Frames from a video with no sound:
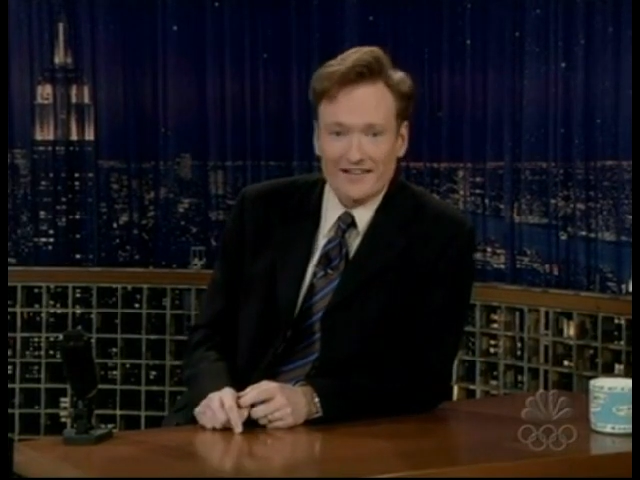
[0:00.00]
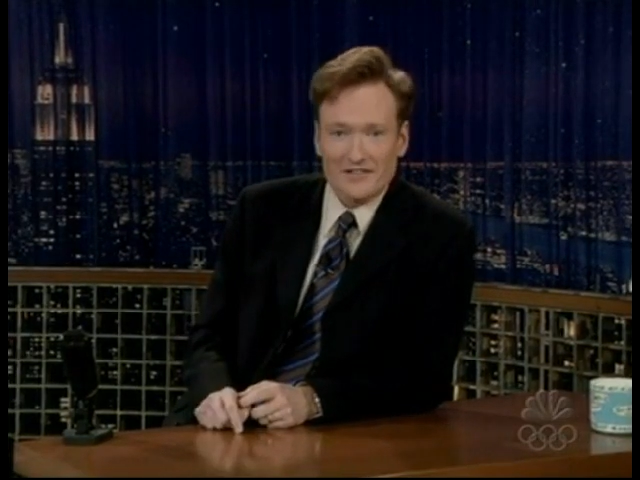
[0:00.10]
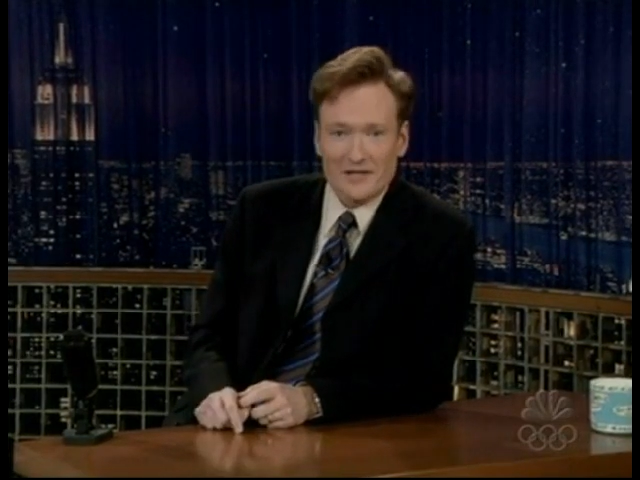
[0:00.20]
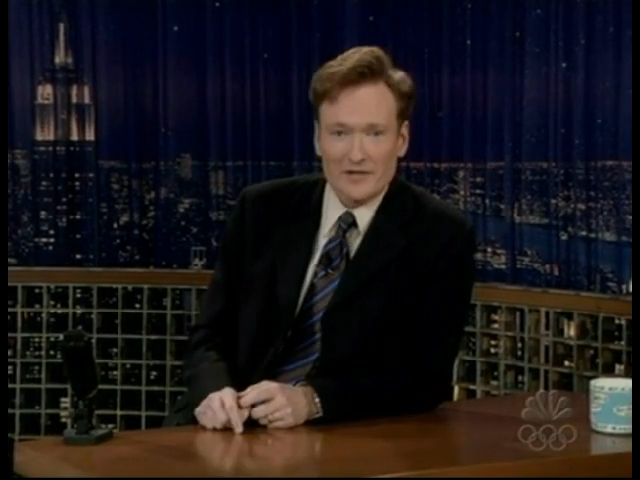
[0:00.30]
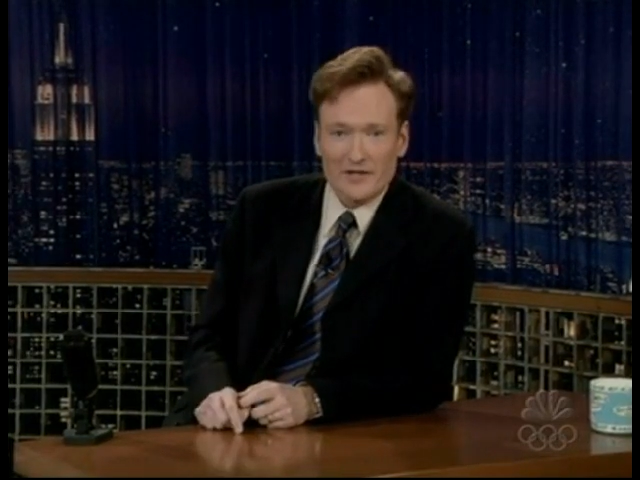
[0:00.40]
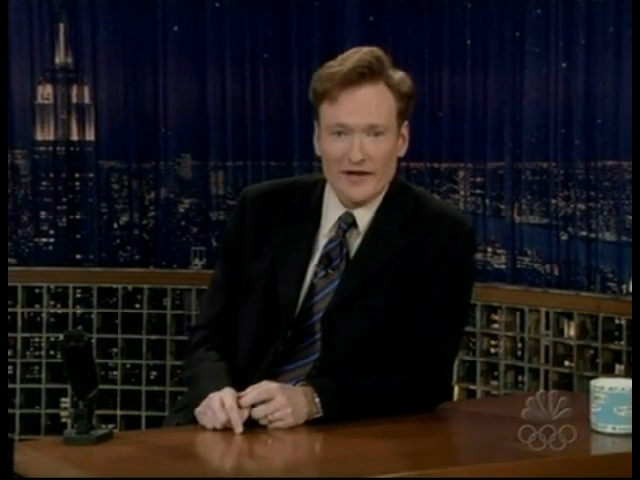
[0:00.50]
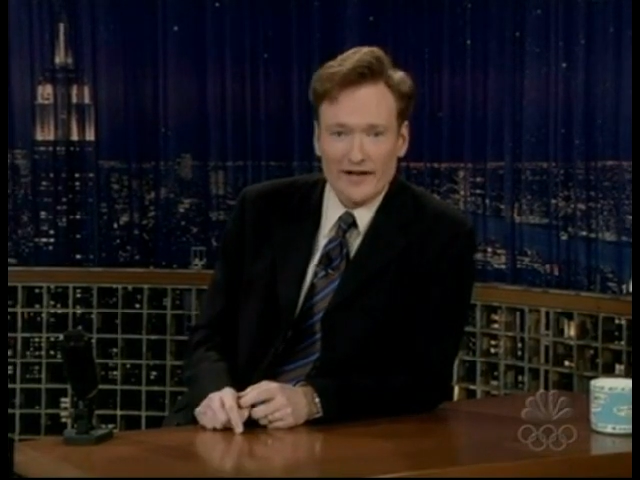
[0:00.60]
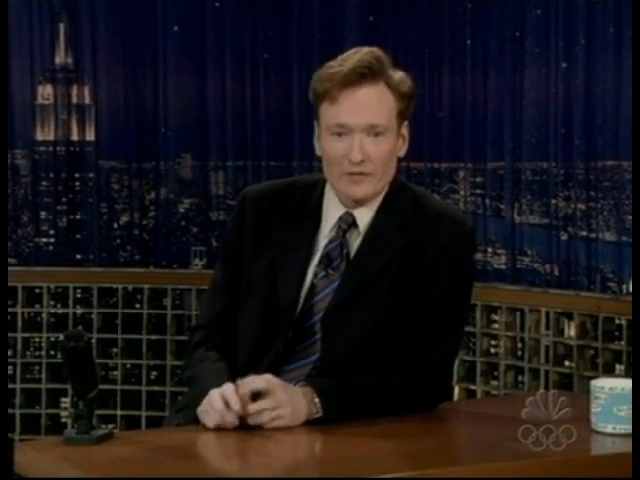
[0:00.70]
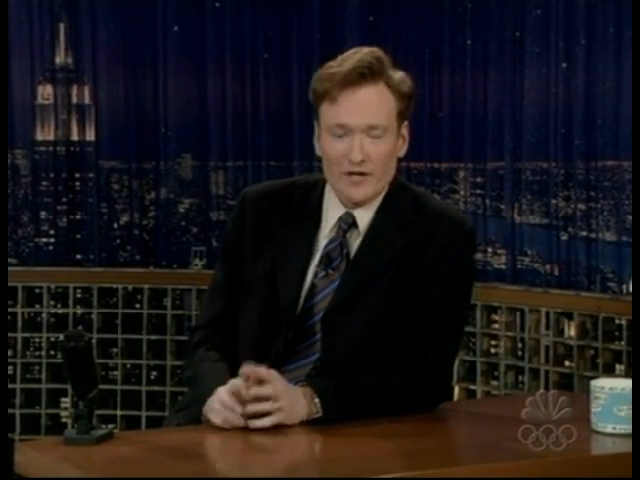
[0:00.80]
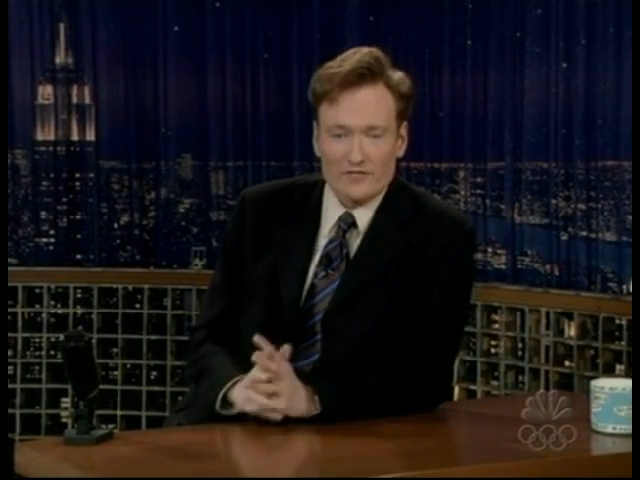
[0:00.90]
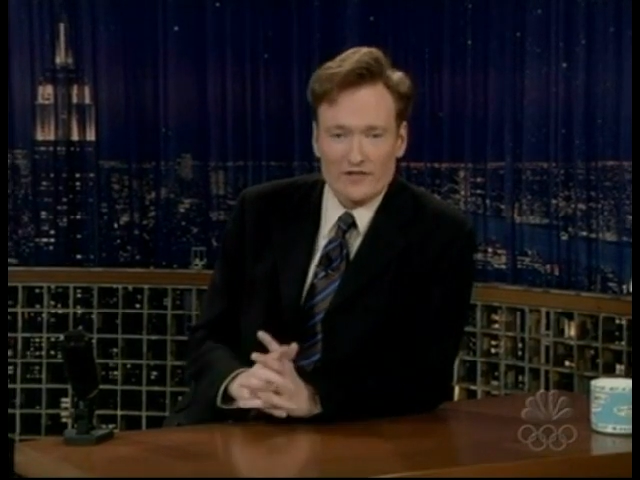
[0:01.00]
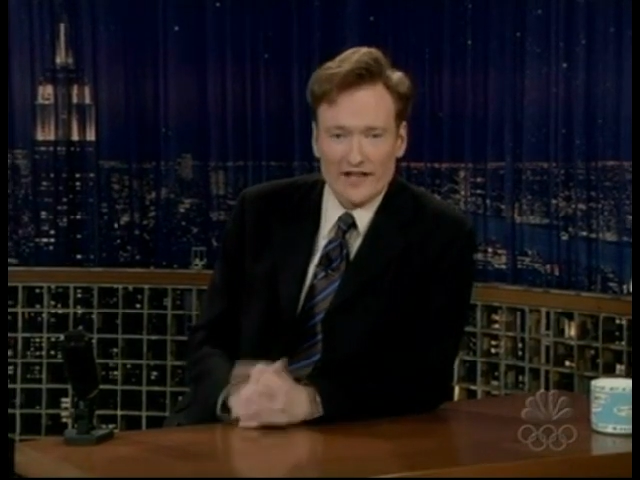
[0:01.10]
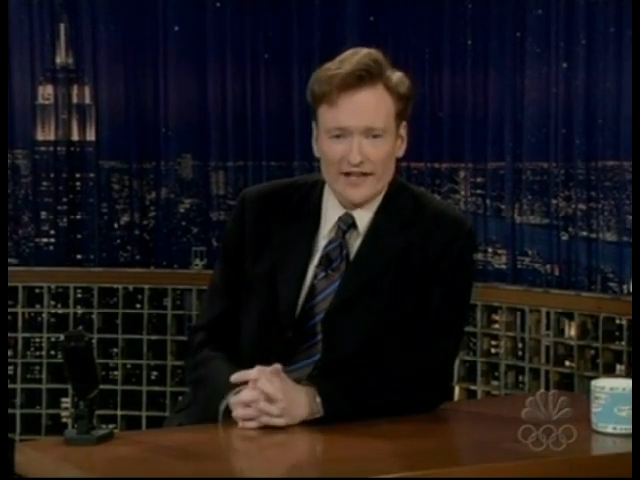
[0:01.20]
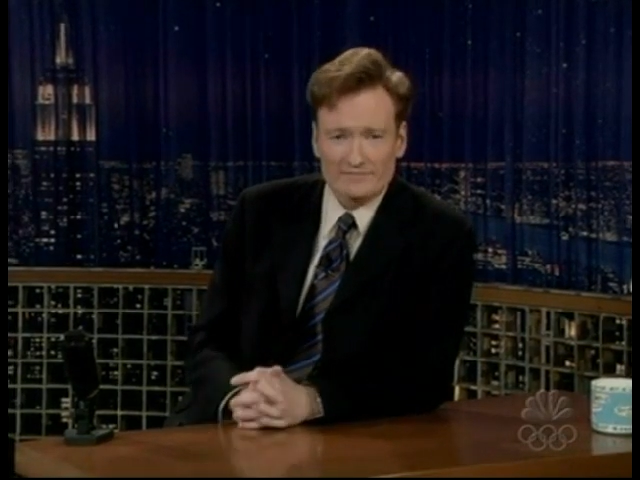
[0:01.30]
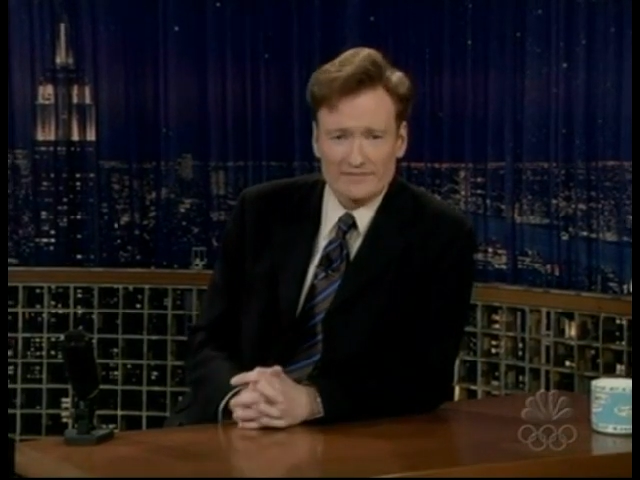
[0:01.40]
That's going to be great. Watch for
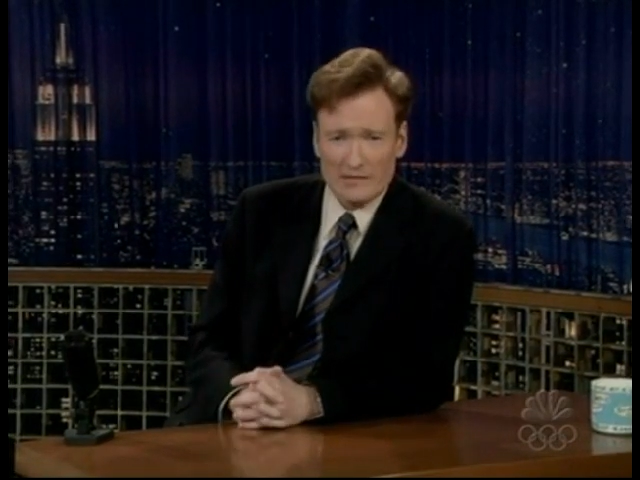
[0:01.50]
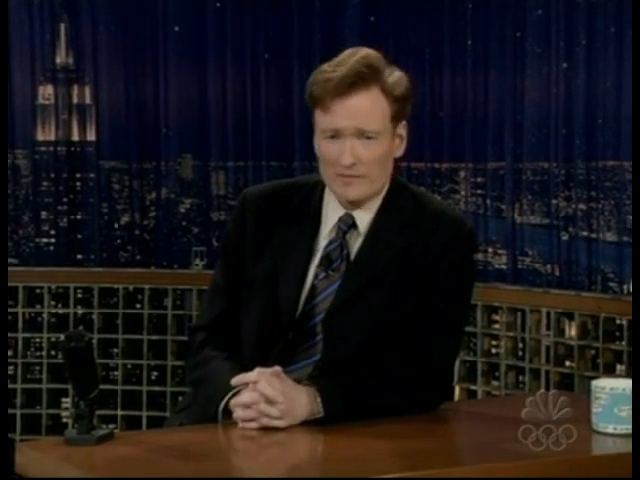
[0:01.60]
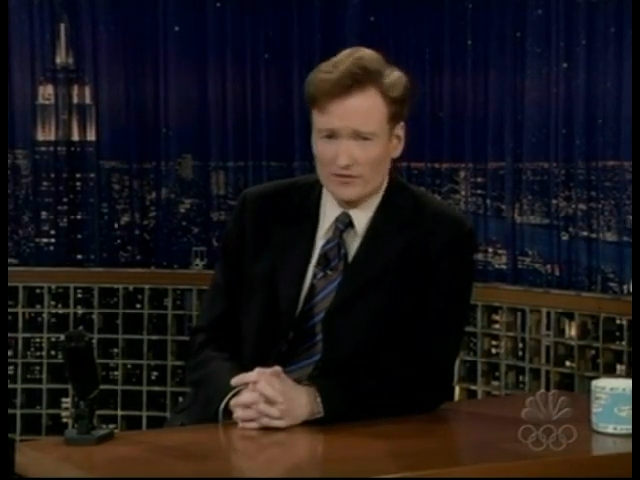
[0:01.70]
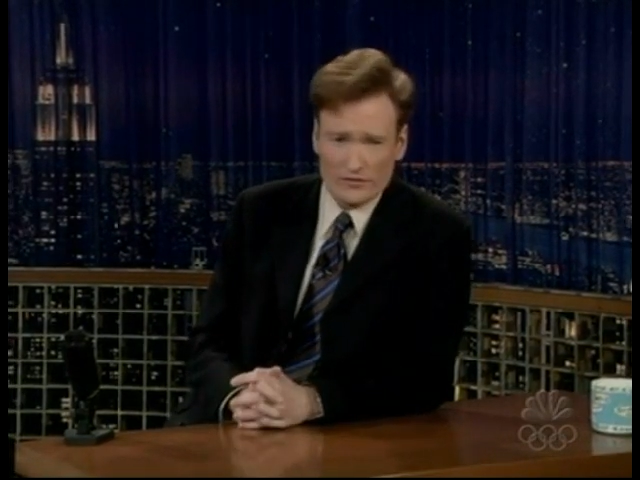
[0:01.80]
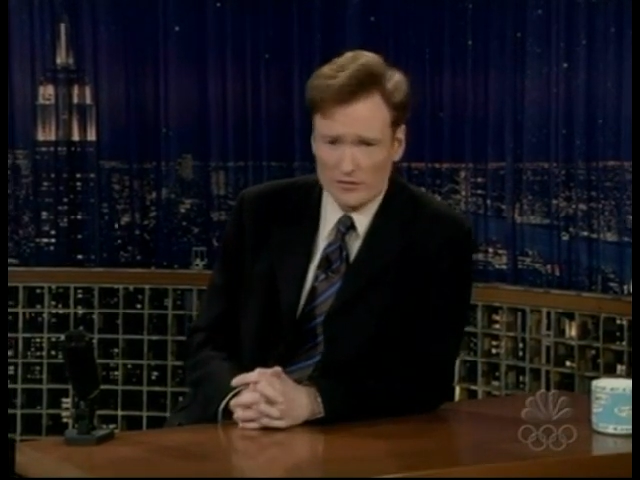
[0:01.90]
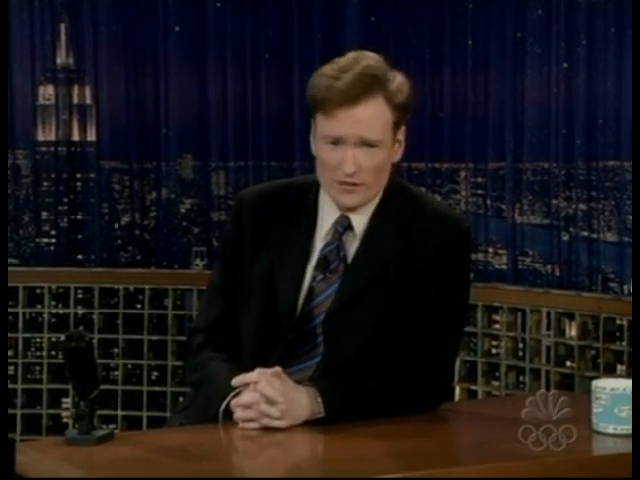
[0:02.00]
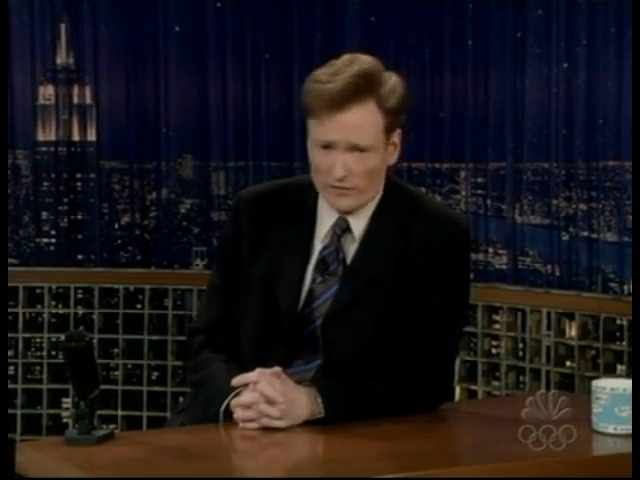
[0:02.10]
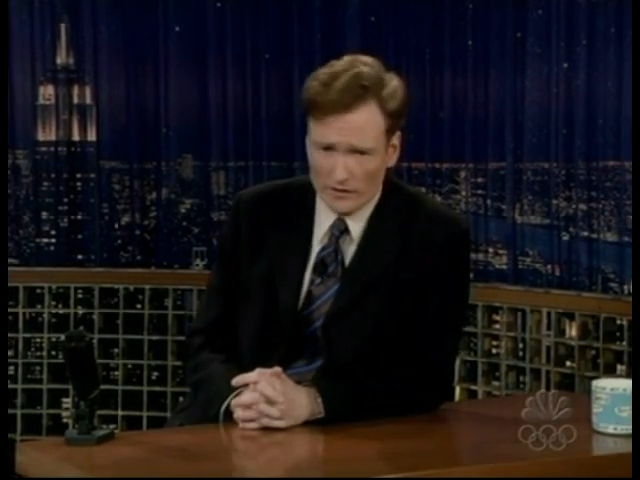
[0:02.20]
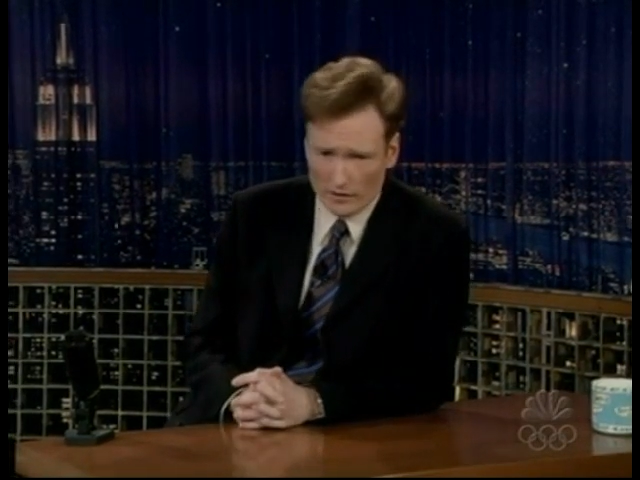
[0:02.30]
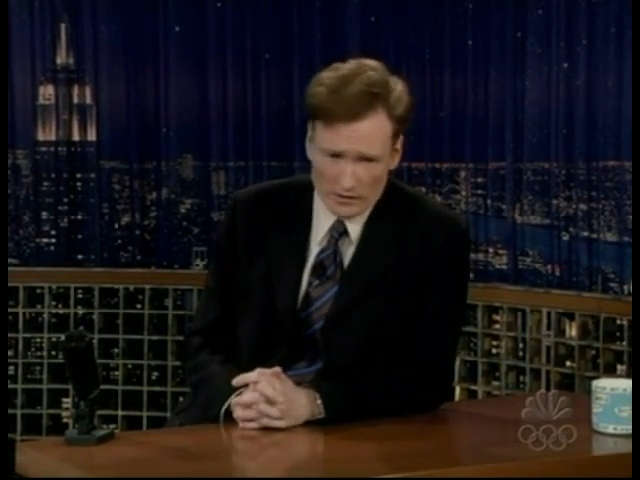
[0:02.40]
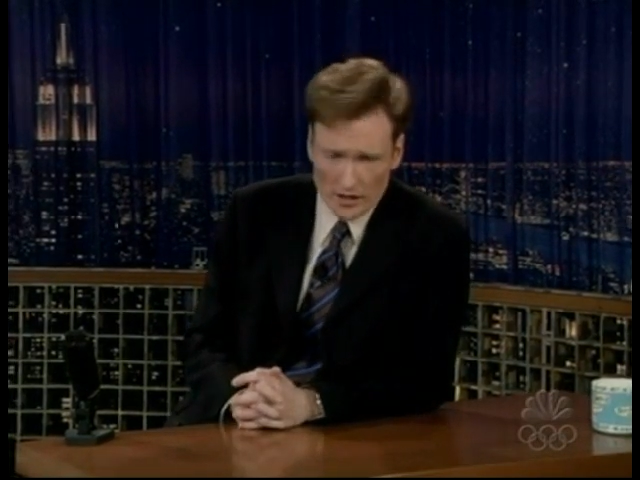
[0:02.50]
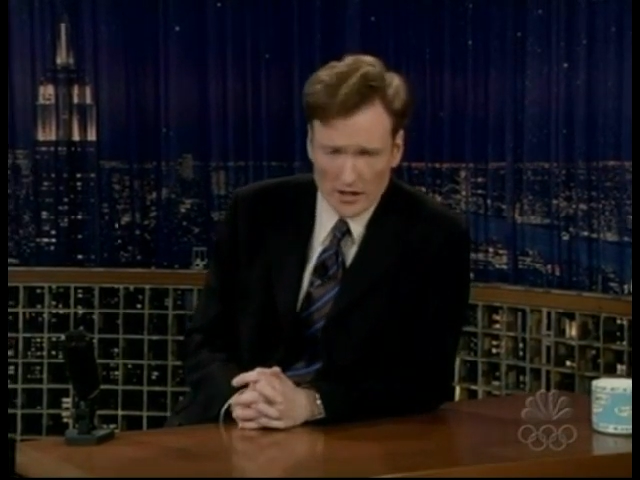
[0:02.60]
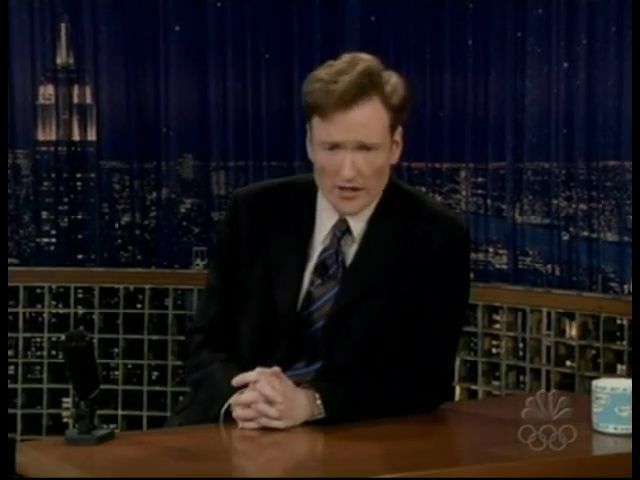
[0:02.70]
that. Coming soon in the fall.